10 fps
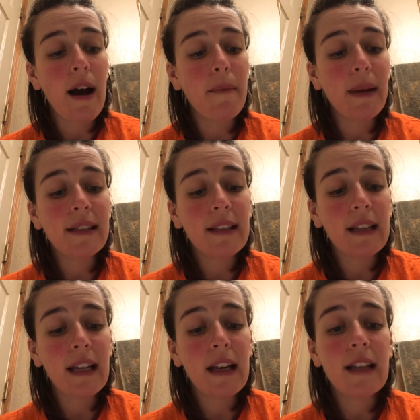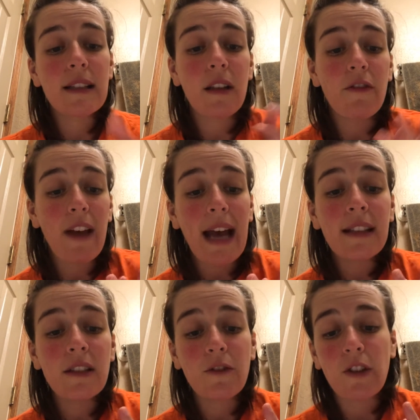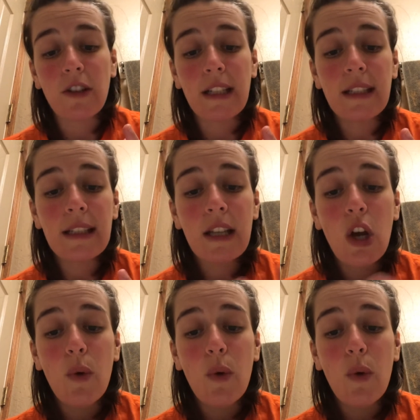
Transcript: Basically, it's the vas deferens,